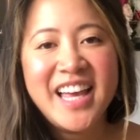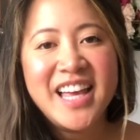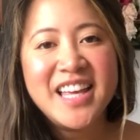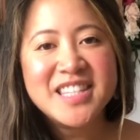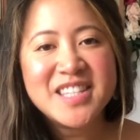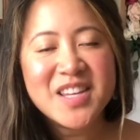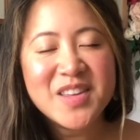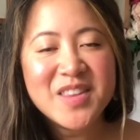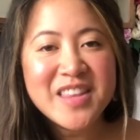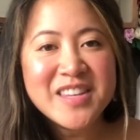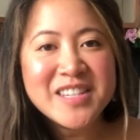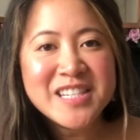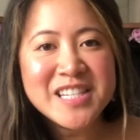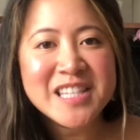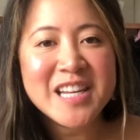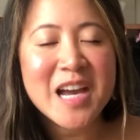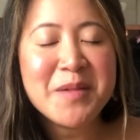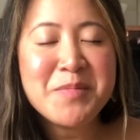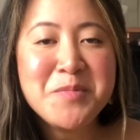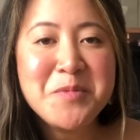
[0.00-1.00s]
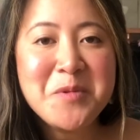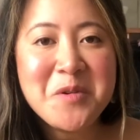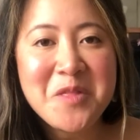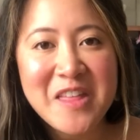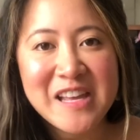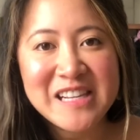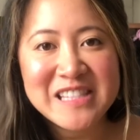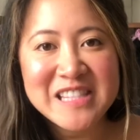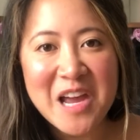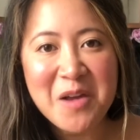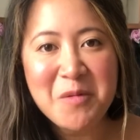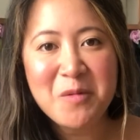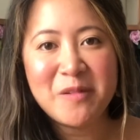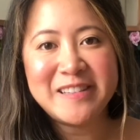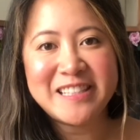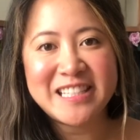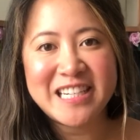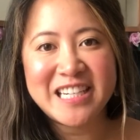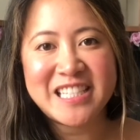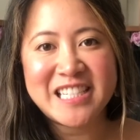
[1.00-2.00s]
So there's just a couple more things that I
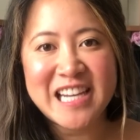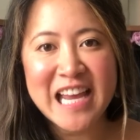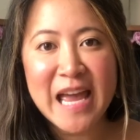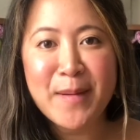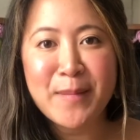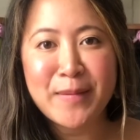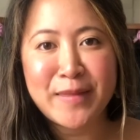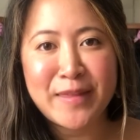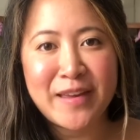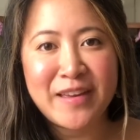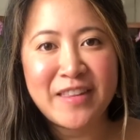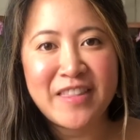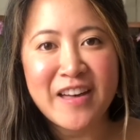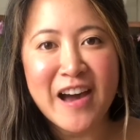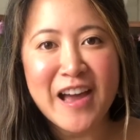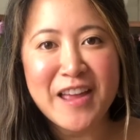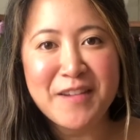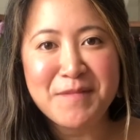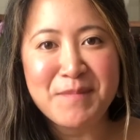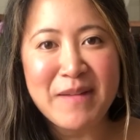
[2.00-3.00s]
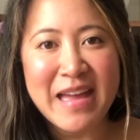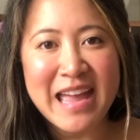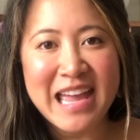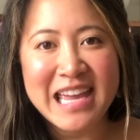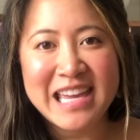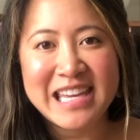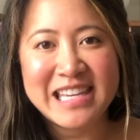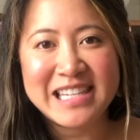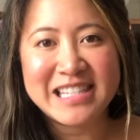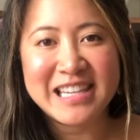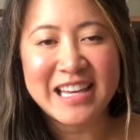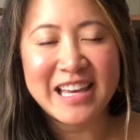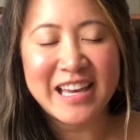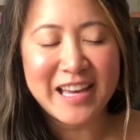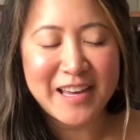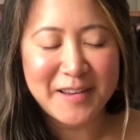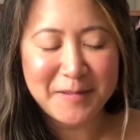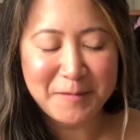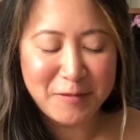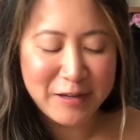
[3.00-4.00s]
wanted to share with you that I've made
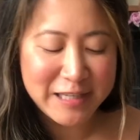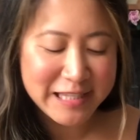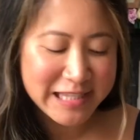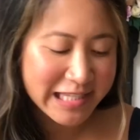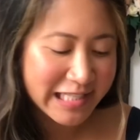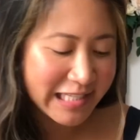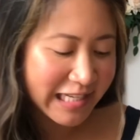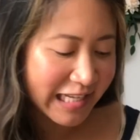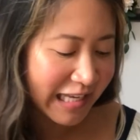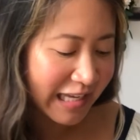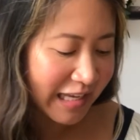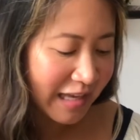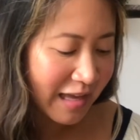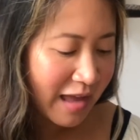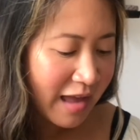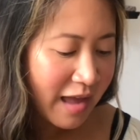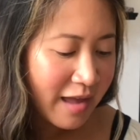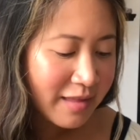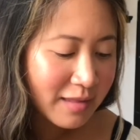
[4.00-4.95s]
recently.